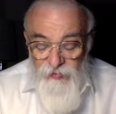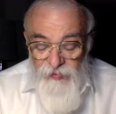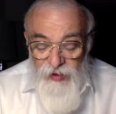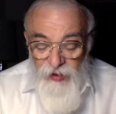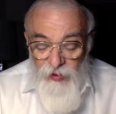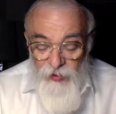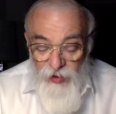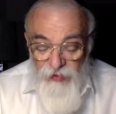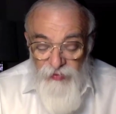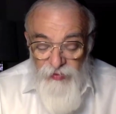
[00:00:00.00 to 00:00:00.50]

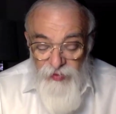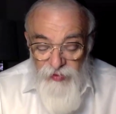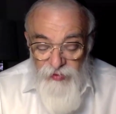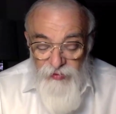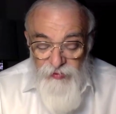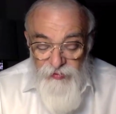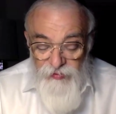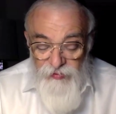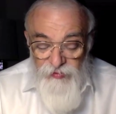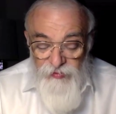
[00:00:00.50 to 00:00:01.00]
However,
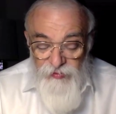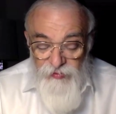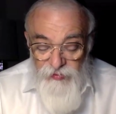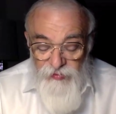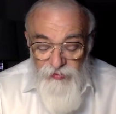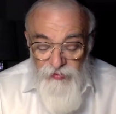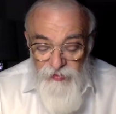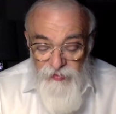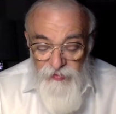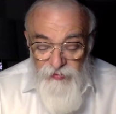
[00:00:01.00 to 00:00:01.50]

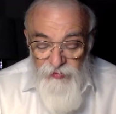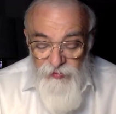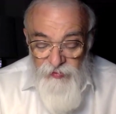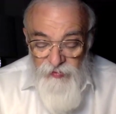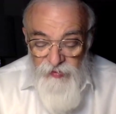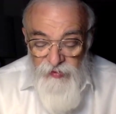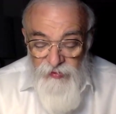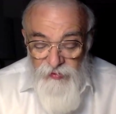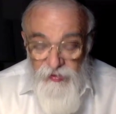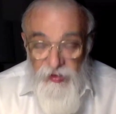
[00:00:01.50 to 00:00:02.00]

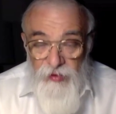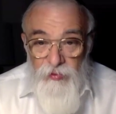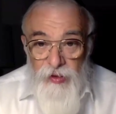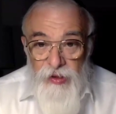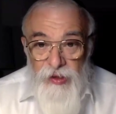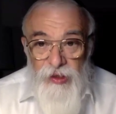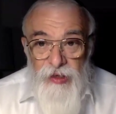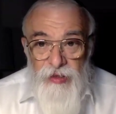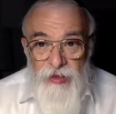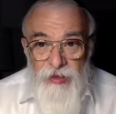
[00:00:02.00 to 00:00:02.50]
but we're
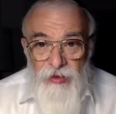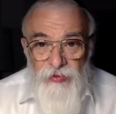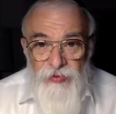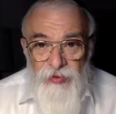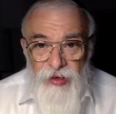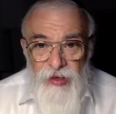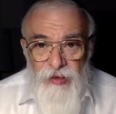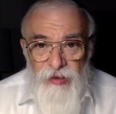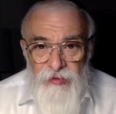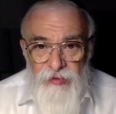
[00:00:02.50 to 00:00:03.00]
clear so
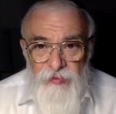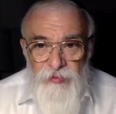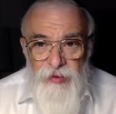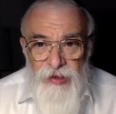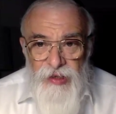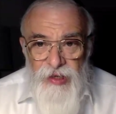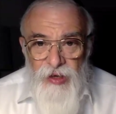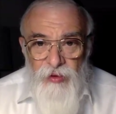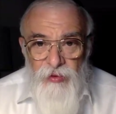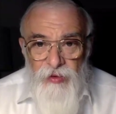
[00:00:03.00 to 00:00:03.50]
far,
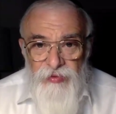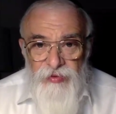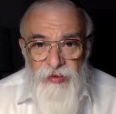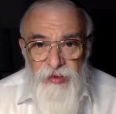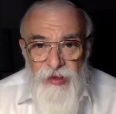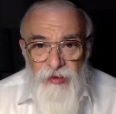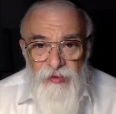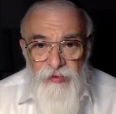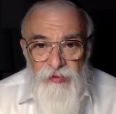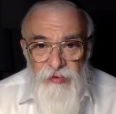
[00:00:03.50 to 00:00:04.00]
big however
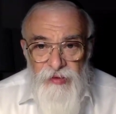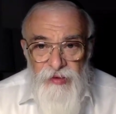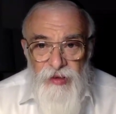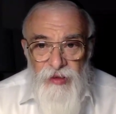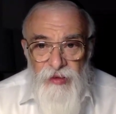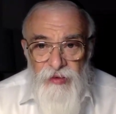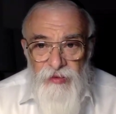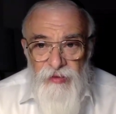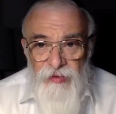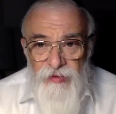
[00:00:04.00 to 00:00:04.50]
now.
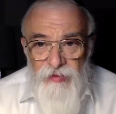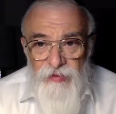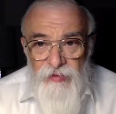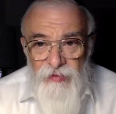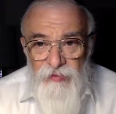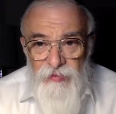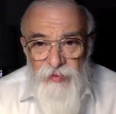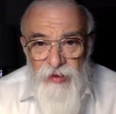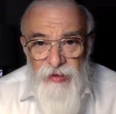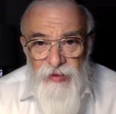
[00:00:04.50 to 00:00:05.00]
Yeah,
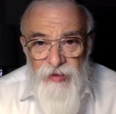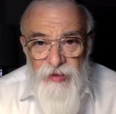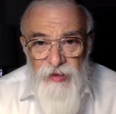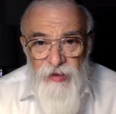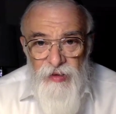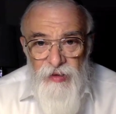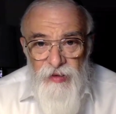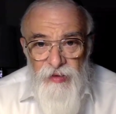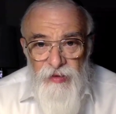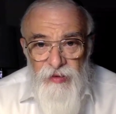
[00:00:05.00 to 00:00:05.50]

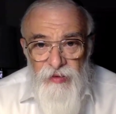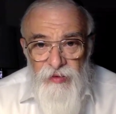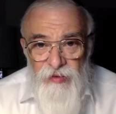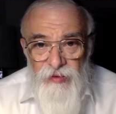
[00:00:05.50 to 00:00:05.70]
basically.